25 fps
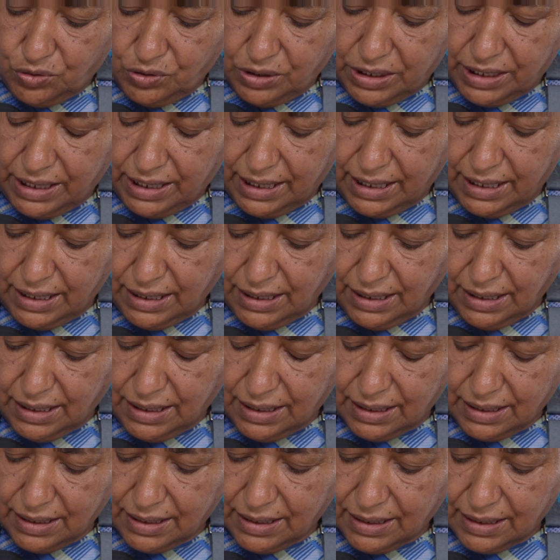the egg
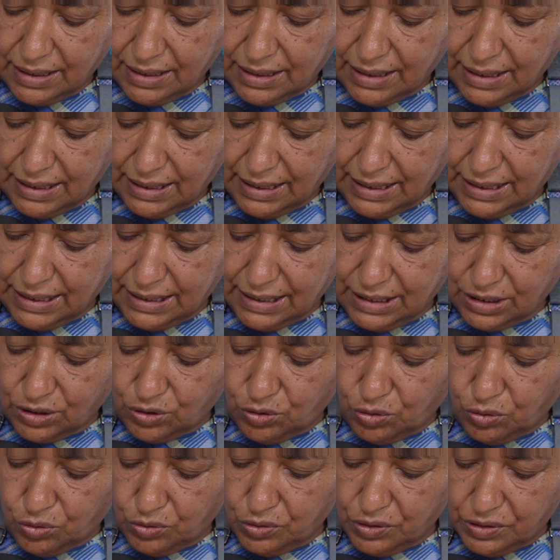and let it
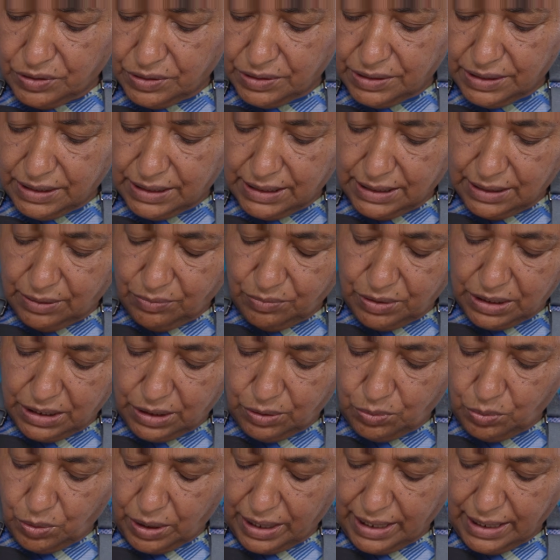coat in very
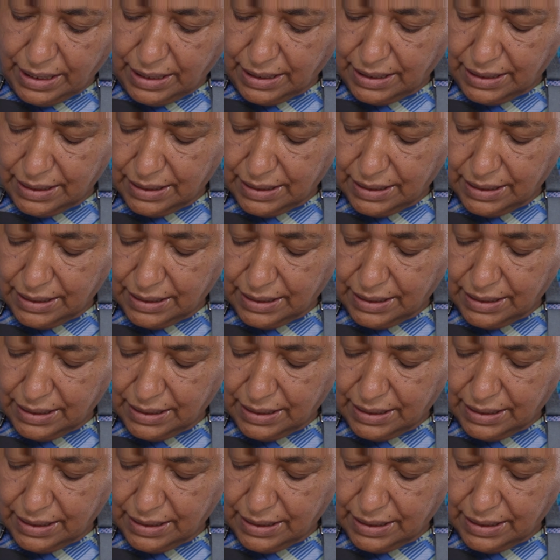well.